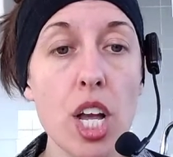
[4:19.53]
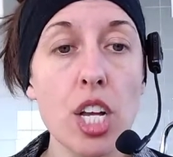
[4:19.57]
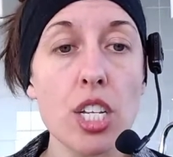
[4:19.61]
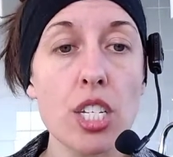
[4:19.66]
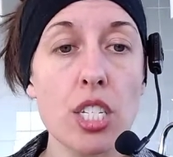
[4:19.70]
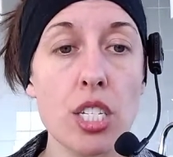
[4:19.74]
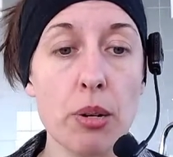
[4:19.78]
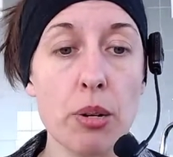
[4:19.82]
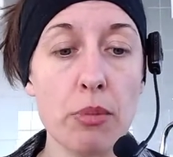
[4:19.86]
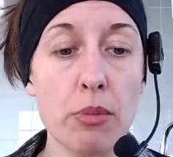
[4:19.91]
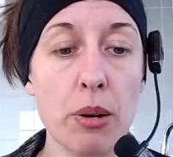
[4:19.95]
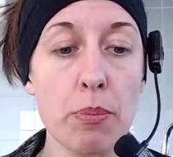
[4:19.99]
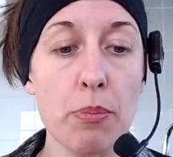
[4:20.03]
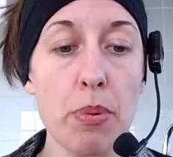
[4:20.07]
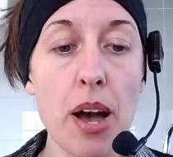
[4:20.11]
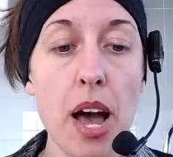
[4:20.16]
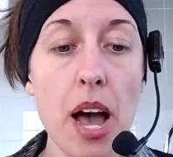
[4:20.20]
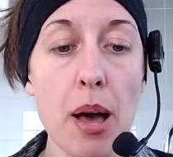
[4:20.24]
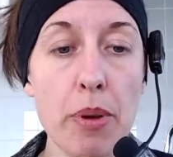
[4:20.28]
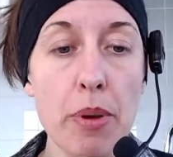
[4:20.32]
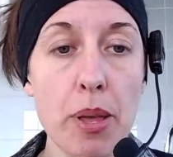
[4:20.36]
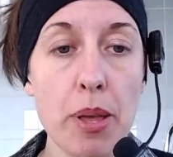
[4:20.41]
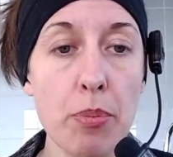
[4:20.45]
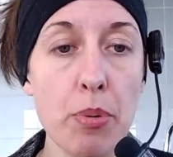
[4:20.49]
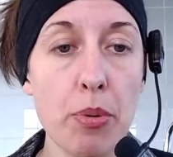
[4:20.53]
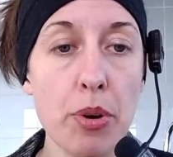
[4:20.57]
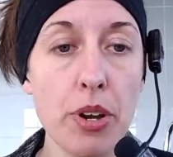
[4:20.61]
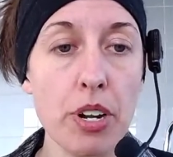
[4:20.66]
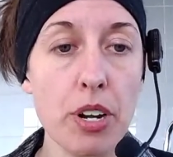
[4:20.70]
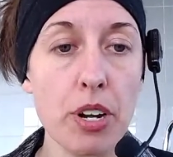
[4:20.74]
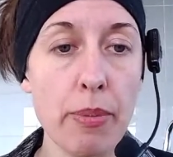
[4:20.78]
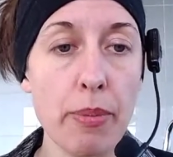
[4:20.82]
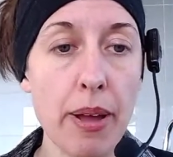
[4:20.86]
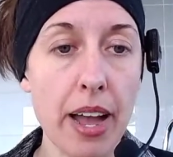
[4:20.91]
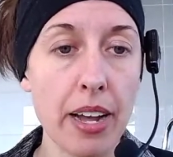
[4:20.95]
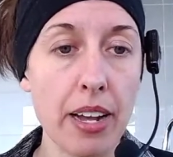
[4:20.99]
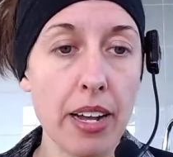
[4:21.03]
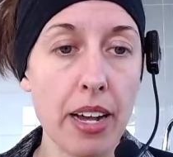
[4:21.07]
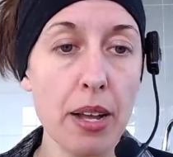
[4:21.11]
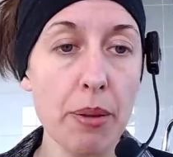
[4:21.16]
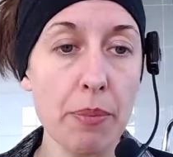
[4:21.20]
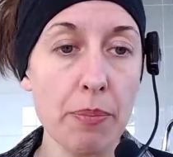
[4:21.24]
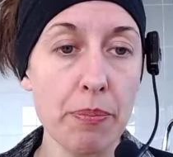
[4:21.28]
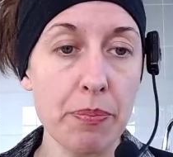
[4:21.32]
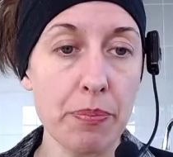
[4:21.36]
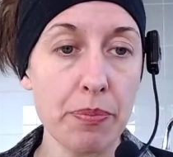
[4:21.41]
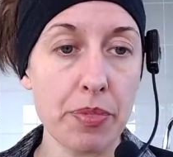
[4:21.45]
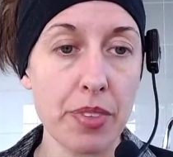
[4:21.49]
So I'm going to pop my pointer back
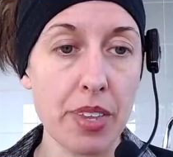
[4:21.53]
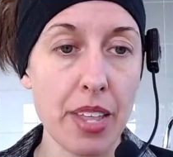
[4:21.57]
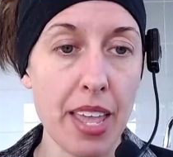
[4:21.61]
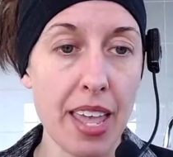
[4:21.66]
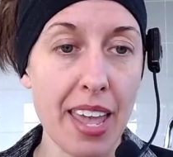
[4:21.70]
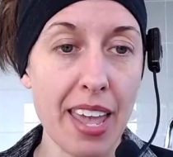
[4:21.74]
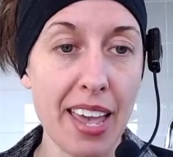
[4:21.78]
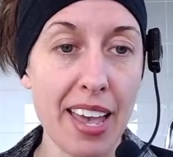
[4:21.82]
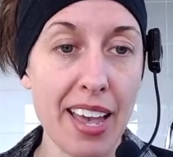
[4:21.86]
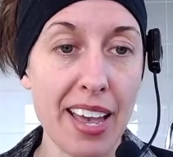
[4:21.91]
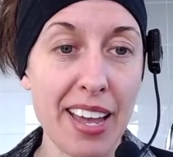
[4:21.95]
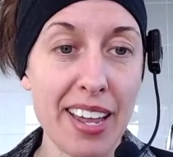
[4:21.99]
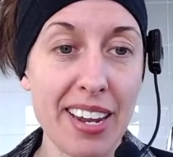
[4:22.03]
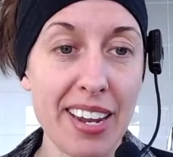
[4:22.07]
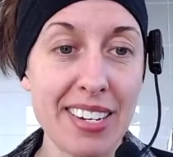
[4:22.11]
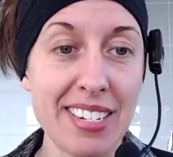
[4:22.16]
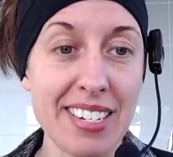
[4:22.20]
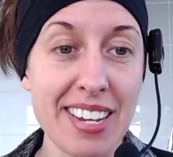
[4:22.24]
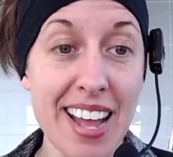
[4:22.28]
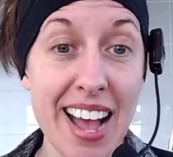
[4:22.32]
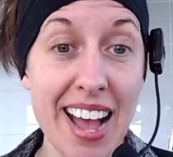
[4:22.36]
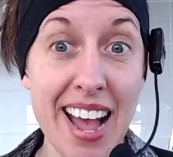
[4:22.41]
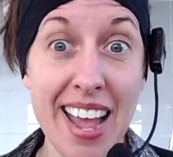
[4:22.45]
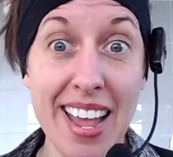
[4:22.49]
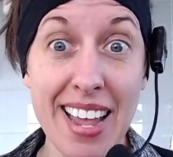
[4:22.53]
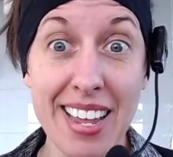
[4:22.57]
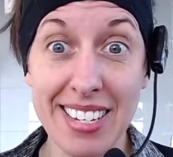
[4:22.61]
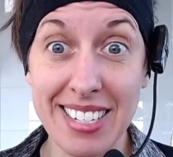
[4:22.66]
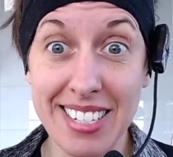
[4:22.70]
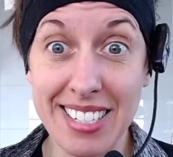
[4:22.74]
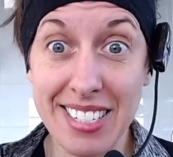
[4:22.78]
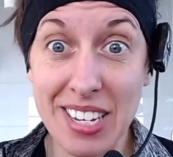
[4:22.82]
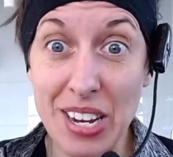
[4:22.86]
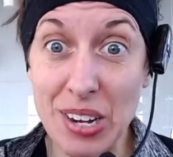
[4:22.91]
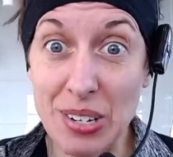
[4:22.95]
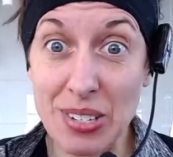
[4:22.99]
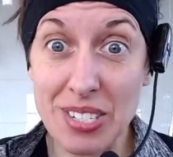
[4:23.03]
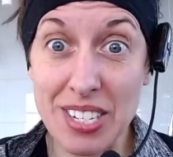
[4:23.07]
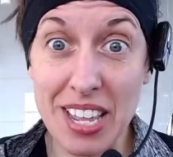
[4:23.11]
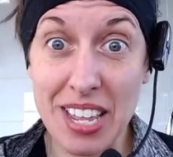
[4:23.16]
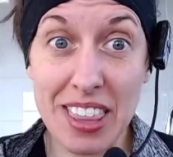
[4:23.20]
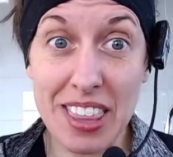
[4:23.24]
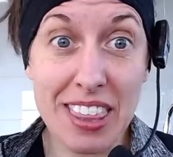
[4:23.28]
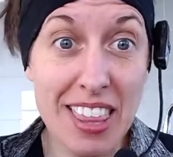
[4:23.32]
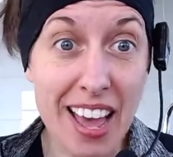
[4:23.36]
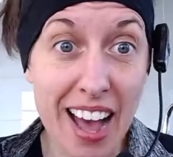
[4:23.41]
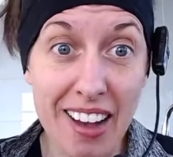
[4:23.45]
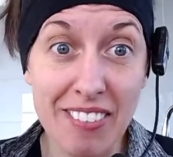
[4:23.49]
up, and I, say
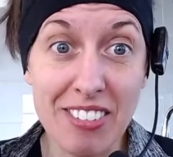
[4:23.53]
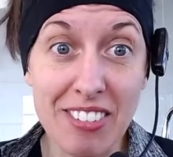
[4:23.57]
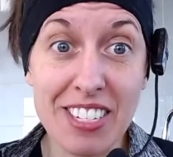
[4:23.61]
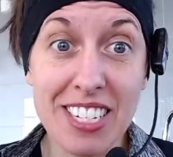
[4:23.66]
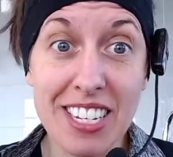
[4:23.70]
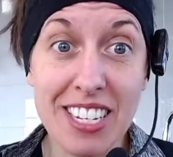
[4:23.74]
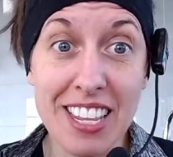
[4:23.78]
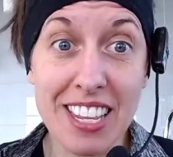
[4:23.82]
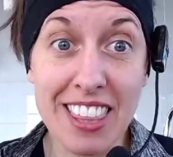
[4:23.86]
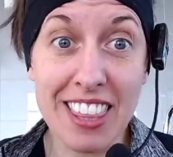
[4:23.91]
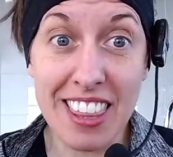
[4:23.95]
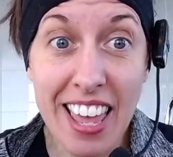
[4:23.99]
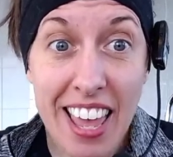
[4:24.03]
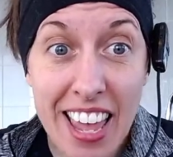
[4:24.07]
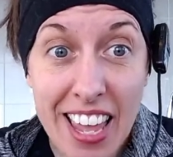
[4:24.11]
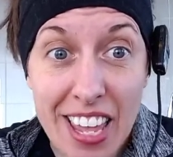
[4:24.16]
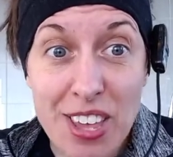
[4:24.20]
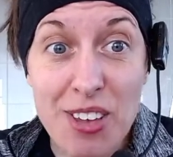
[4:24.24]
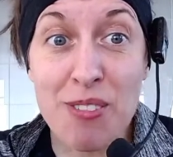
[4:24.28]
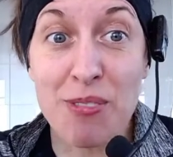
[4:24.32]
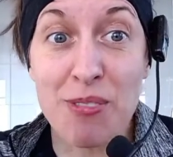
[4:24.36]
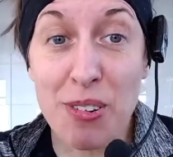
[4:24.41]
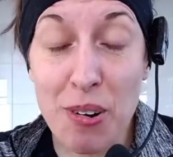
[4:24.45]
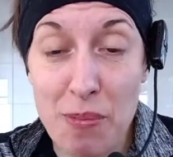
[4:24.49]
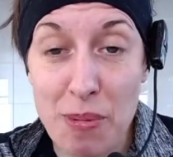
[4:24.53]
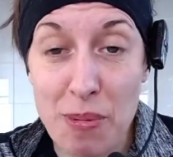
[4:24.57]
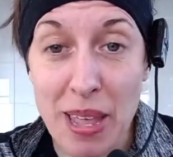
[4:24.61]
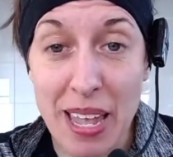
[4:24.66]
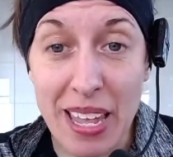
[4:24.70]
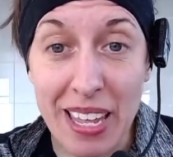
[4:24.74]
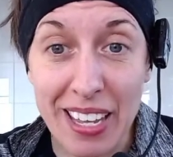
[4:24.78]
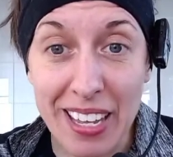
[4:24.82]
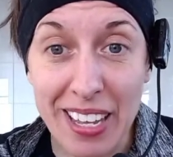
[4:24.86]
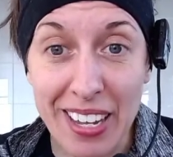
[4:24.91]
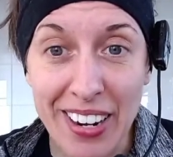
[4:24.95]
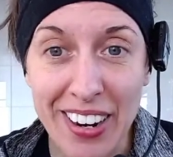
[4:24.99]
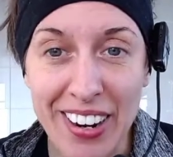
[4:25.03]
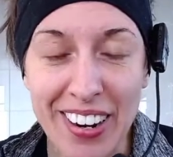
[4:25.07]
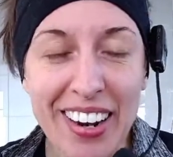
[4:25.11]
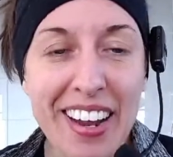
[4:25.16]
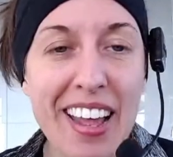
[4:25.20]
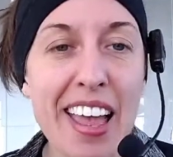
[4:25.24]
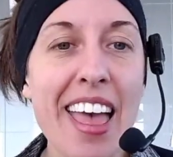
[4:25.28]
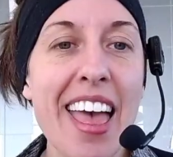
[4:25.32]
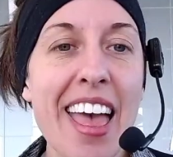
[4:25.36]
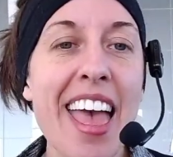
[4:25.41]
obviously thank you for being here.